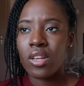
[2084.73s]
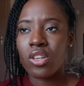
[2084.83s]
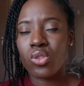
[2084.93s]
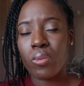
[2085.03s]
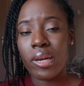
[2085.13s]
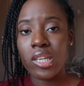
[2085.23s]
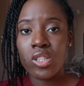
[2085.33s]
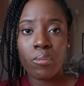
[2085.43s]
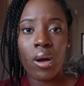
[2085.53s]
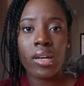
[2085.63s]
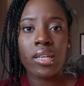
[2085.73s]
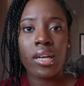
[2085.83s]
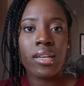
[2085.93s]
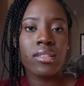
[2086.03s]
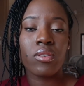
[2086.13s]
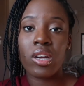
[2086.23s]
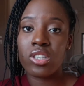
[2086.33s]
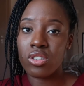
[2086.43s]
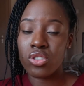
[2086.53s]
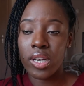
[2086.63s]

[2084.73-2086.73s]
So my intern partner is a Russian